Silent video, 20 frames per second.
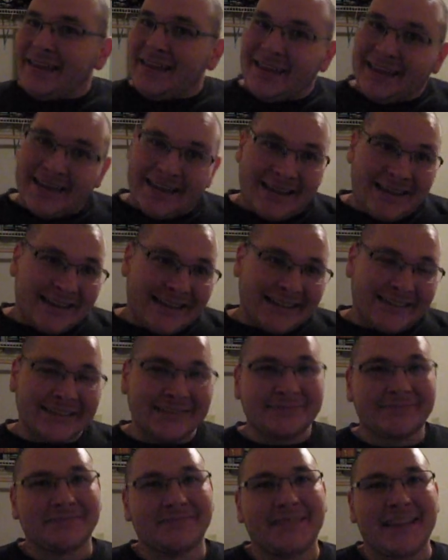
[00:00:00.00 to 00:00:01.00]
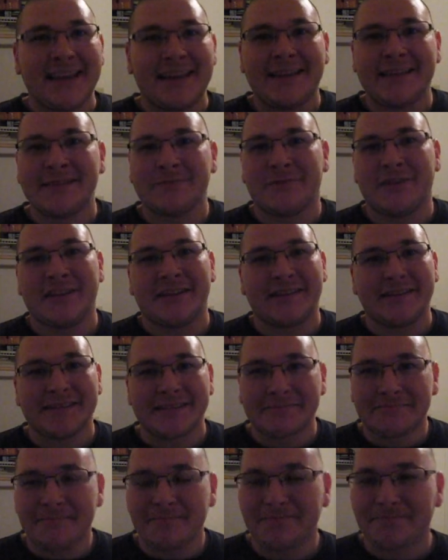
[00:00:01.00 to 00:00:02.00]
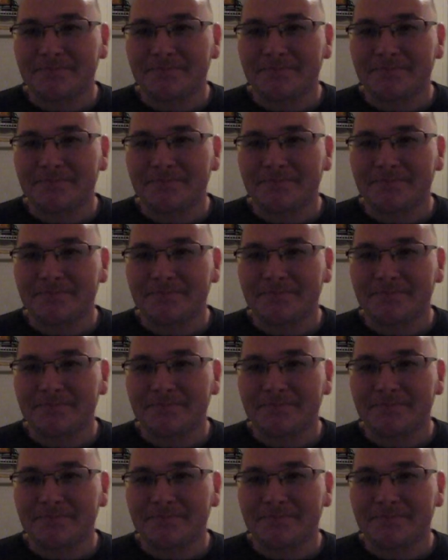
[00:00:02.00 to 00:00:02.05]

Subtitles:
it is what it is.